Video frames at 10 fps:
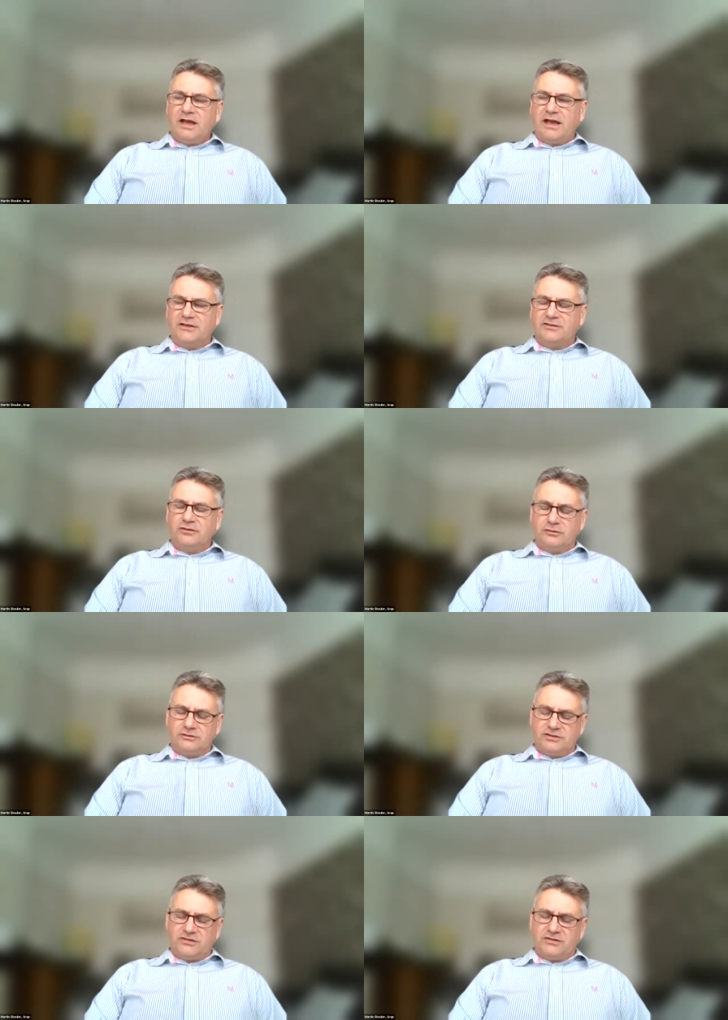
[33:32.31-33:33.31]
And it's
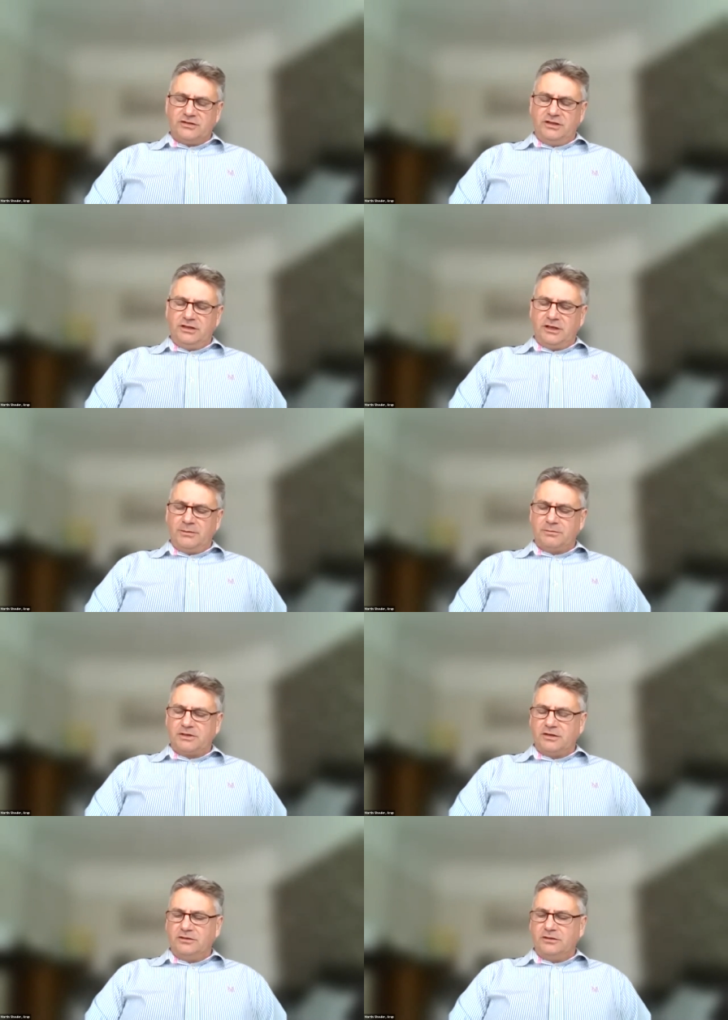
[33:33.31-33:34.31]
not just the um,
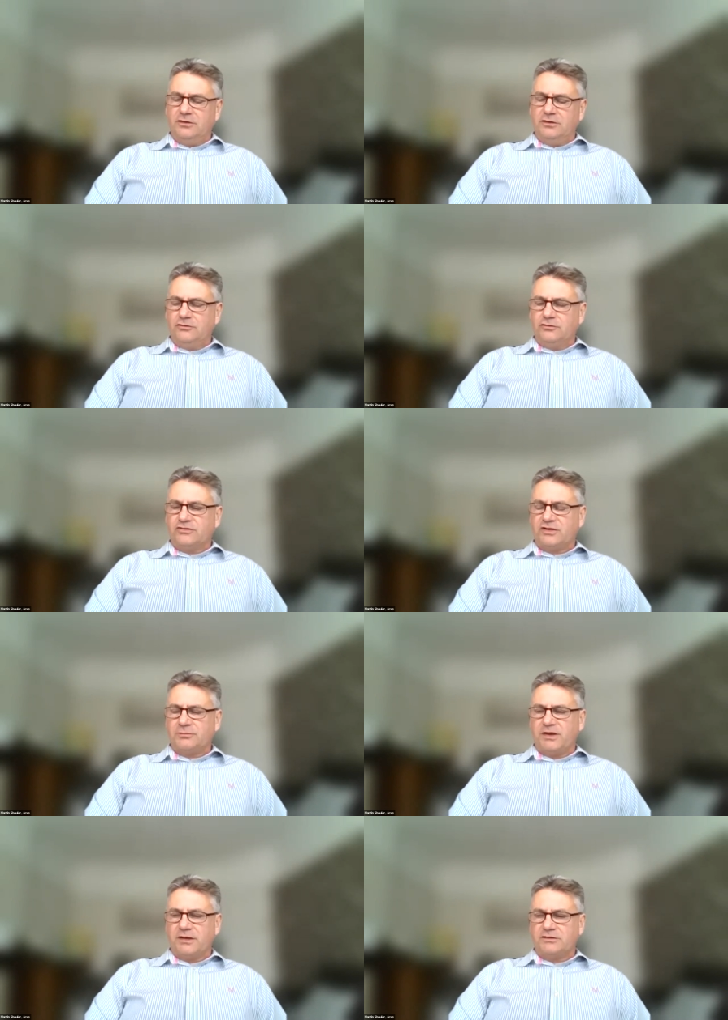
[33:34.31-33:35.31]
kind of the usual
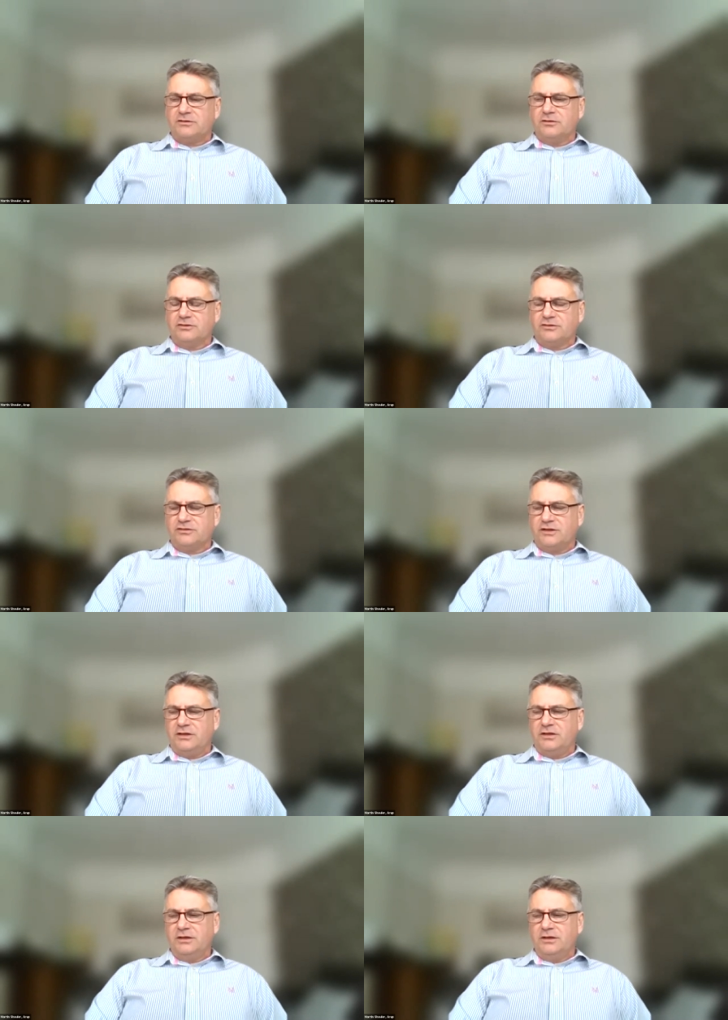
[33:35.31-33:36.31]
suspects. It's not just
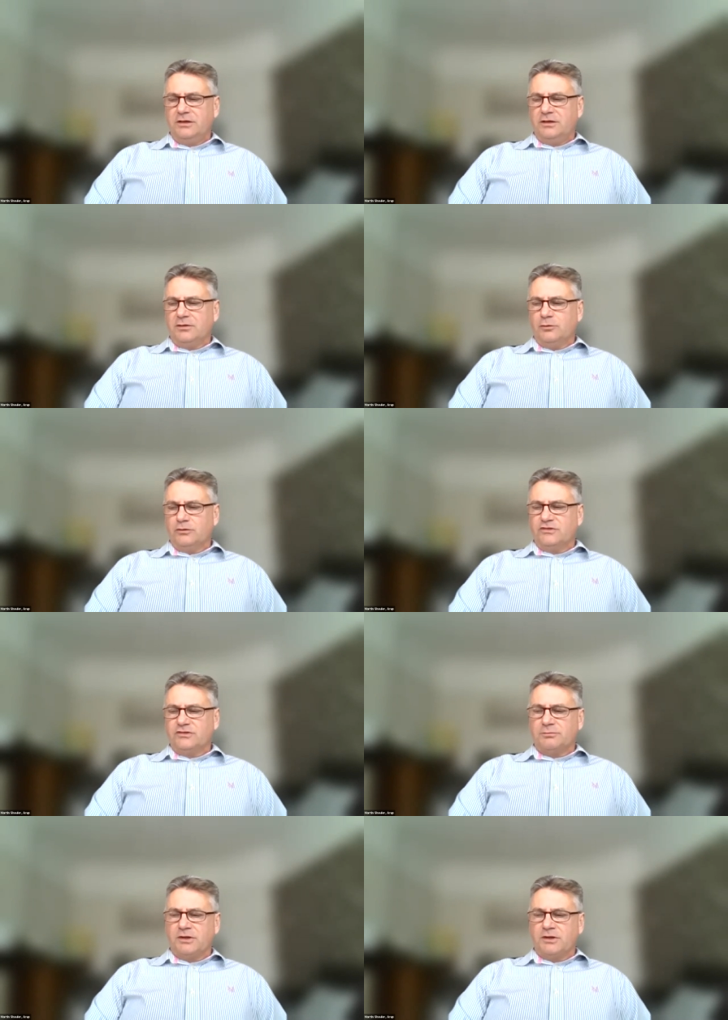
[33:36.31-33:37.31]
the, the water
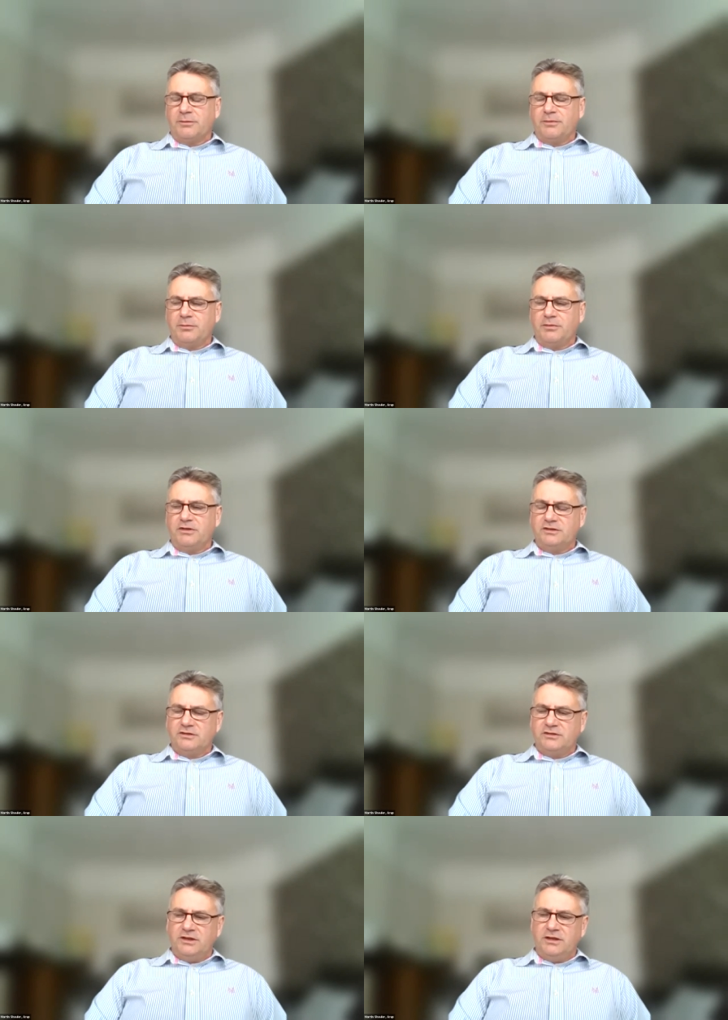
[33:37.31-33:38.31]
supplier and maybe the
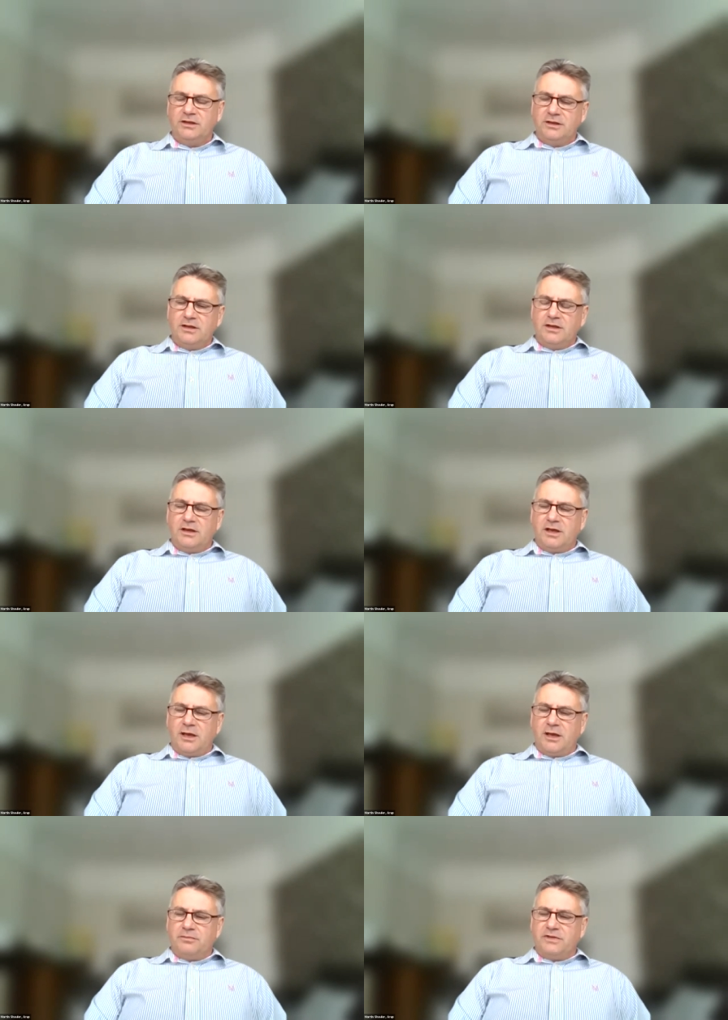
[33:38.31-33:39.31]
city.
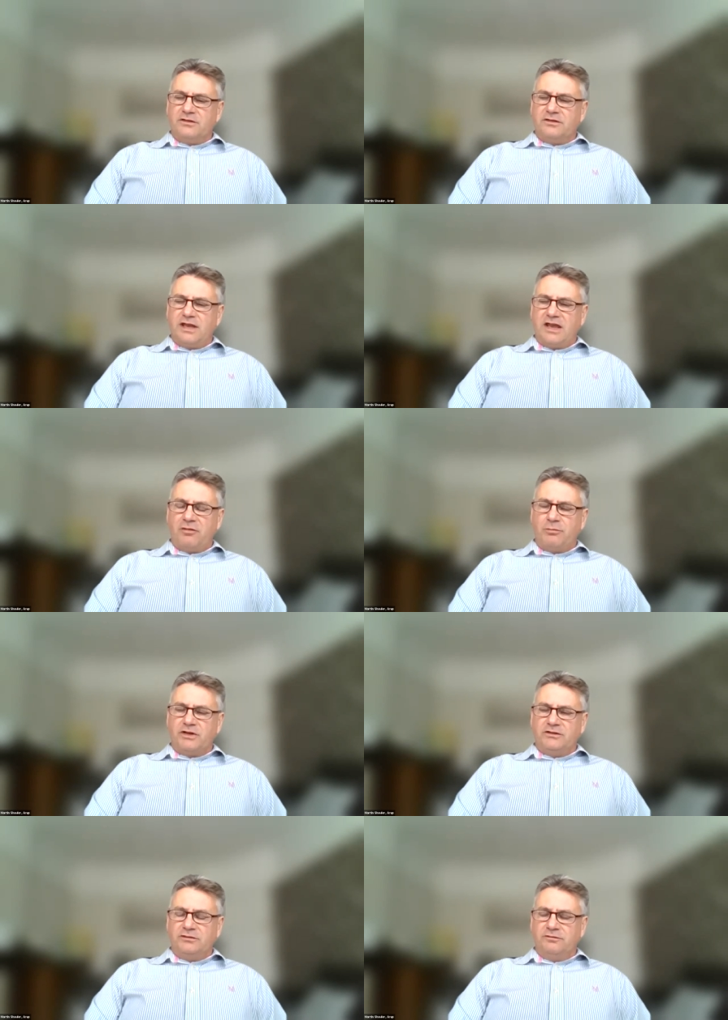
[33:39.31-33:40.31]
Um, there's
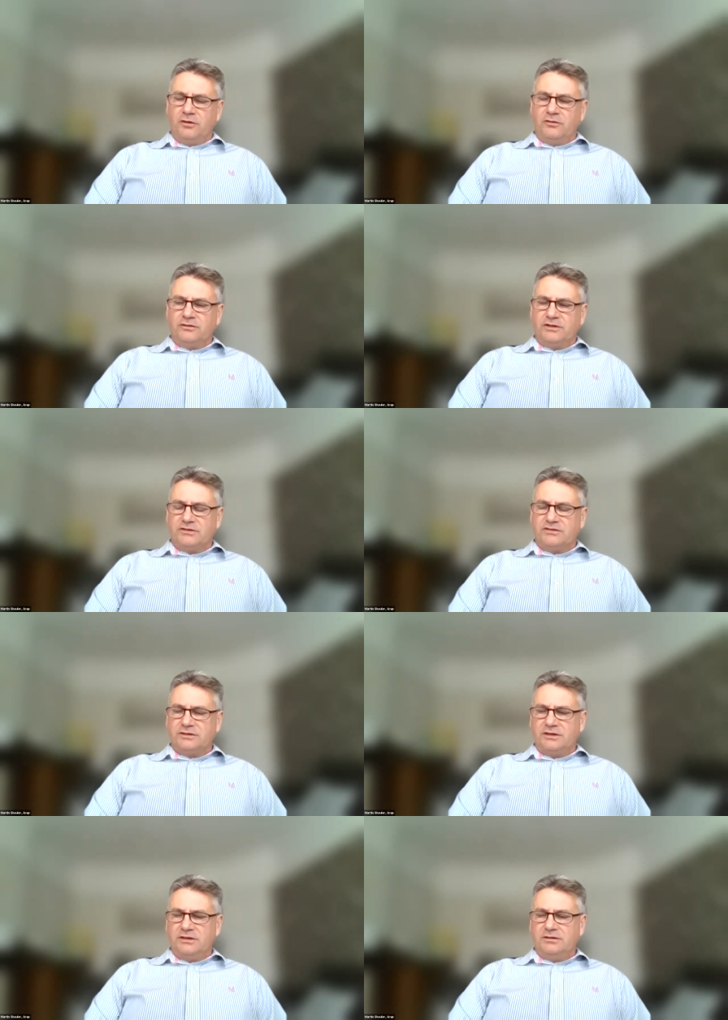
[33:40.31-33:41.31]
everybody's involved that's
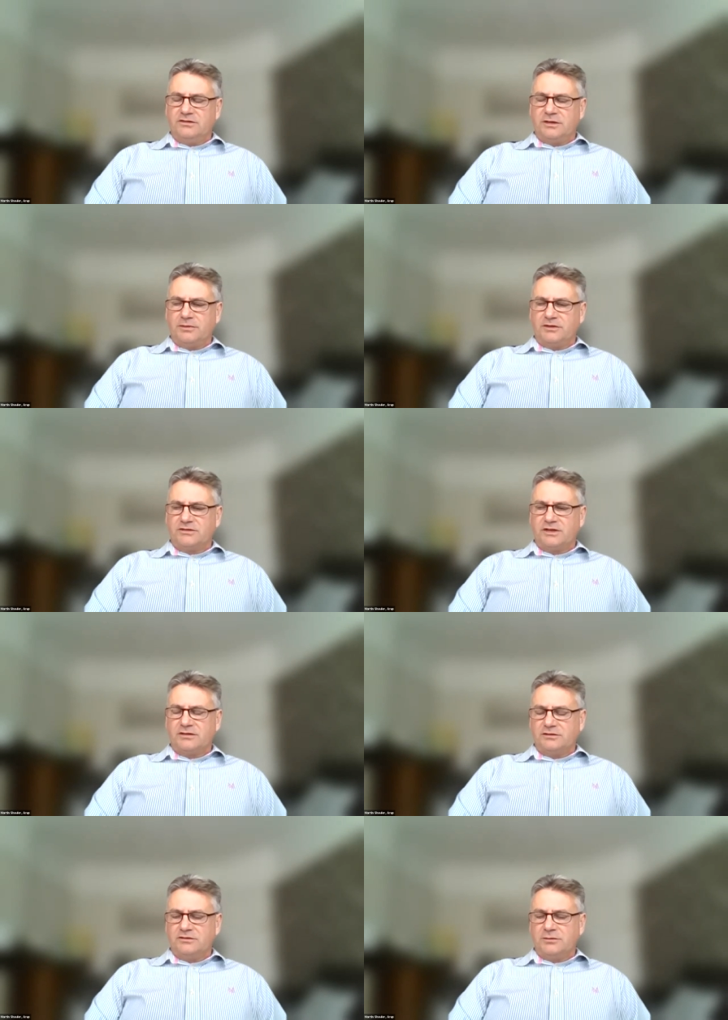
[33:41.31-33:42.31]
in some
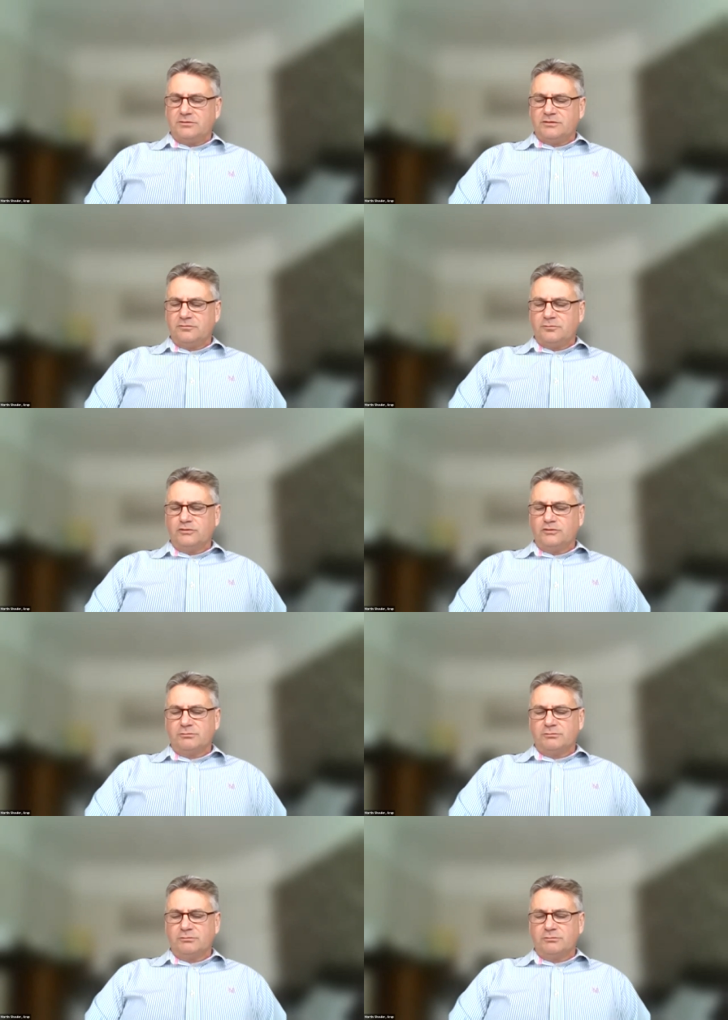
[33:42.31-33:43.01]
extent in terms of water.